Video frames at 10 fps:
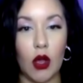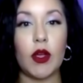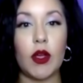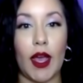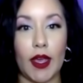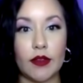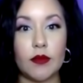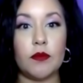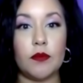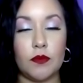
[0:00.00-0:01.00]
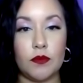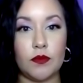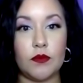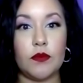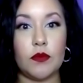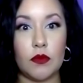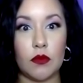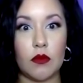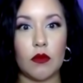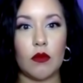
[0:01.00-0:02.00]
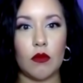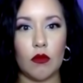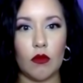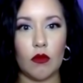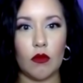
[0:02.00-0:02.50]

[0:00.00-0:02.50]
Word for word: Okay. So there's 2 guys. You have to think about 2 guys.